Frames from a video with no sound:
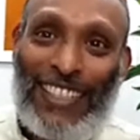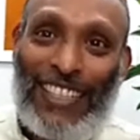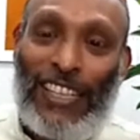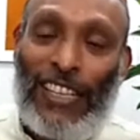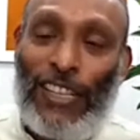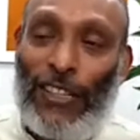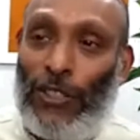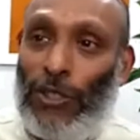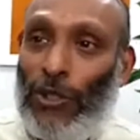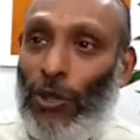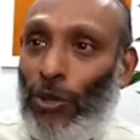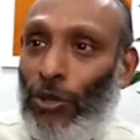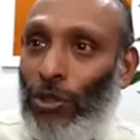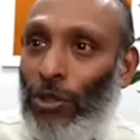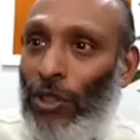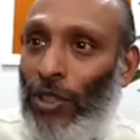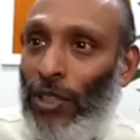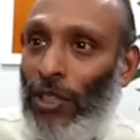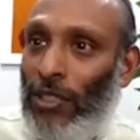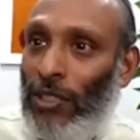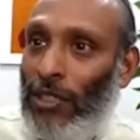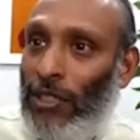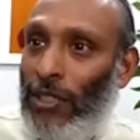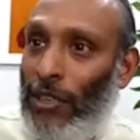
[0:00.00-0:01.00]
So
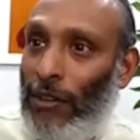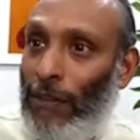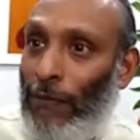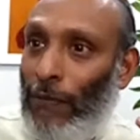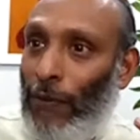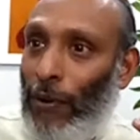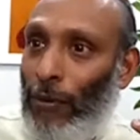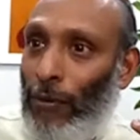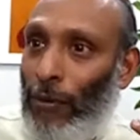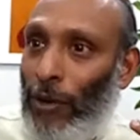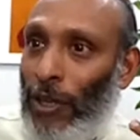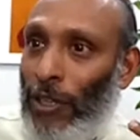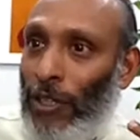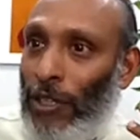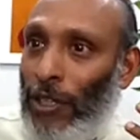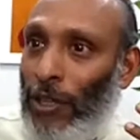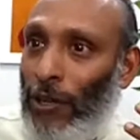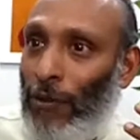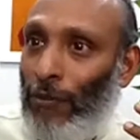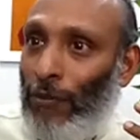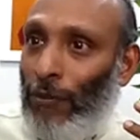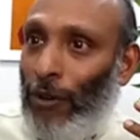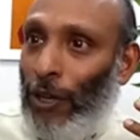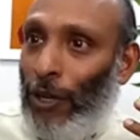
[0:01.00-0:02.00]
this
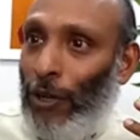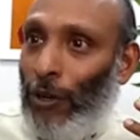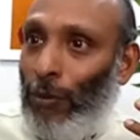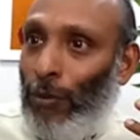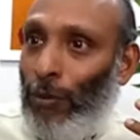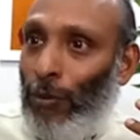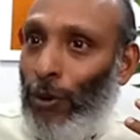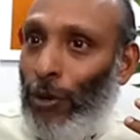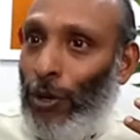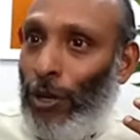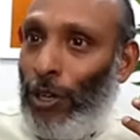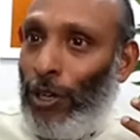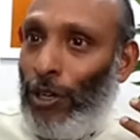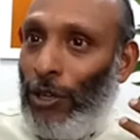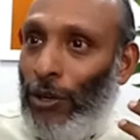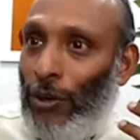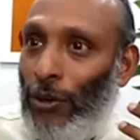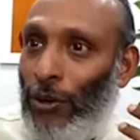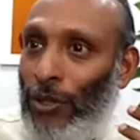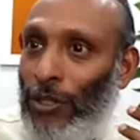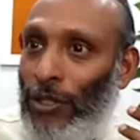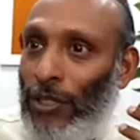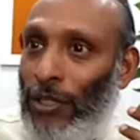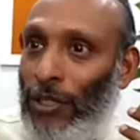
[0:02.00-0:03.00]
information, when you put into
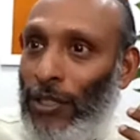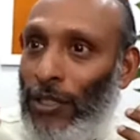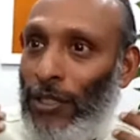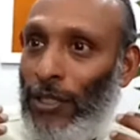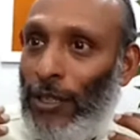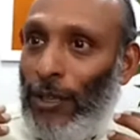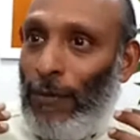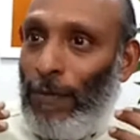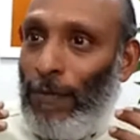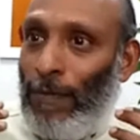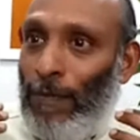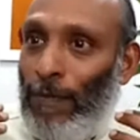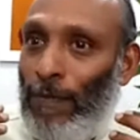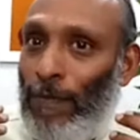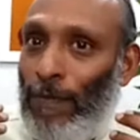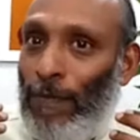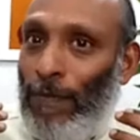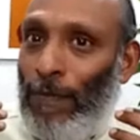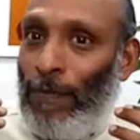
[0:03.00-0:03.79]
your system,